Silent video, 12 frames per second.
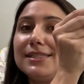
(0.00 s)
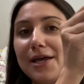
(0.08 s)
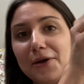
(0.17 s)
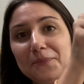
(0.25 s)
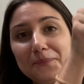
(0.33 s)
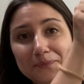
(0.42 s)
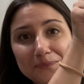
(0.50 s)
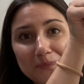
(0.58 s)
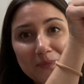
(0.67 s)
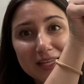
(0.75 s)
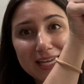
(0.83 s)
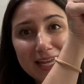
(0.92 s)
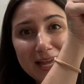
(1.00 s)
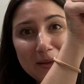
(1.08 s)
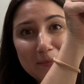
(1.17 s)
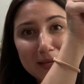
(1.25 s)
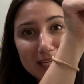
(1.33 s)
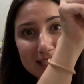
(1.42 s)
So
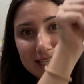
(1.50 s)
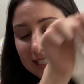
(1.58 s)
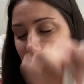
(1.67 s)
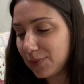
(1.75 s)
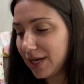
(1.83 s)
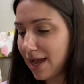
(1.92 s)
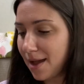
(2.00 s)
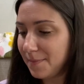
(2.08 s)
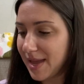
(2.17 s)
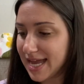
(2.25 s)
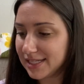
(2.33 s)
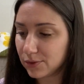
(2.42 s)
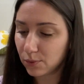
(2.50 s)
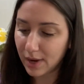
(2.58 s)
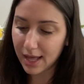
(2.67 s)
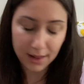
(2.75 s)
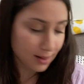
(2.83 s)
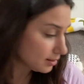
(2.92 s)
picked this one up as
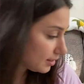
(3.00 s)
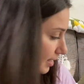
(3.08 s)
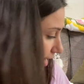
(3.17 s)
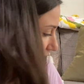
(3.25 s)
well.